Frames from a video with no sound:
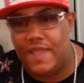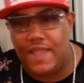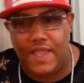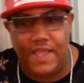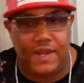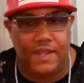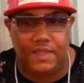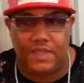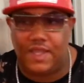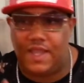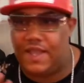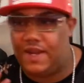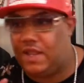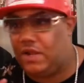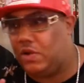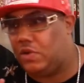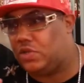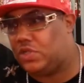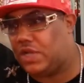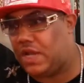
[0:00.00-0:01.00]
anything they're
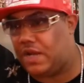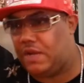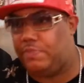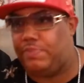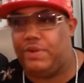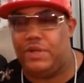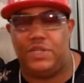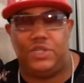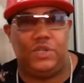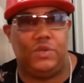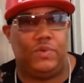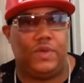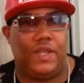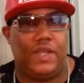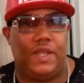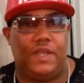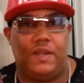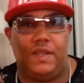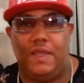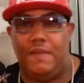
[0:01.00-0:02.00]
gonna try to put you
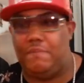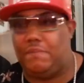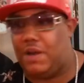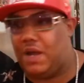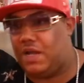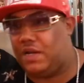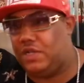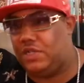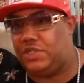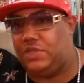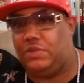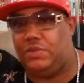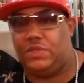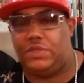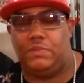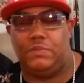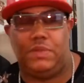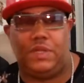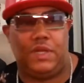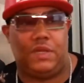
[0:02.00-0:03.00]
in and bondage you to
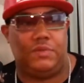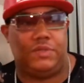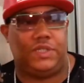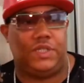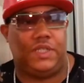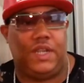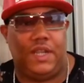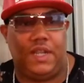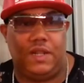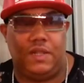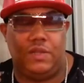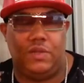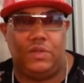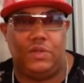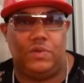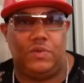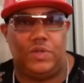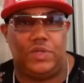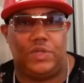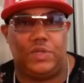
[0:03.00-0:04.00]
some dumb shit that ain't gonna
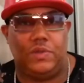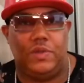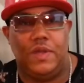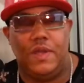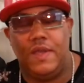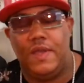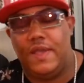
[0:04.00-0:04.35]
do with you.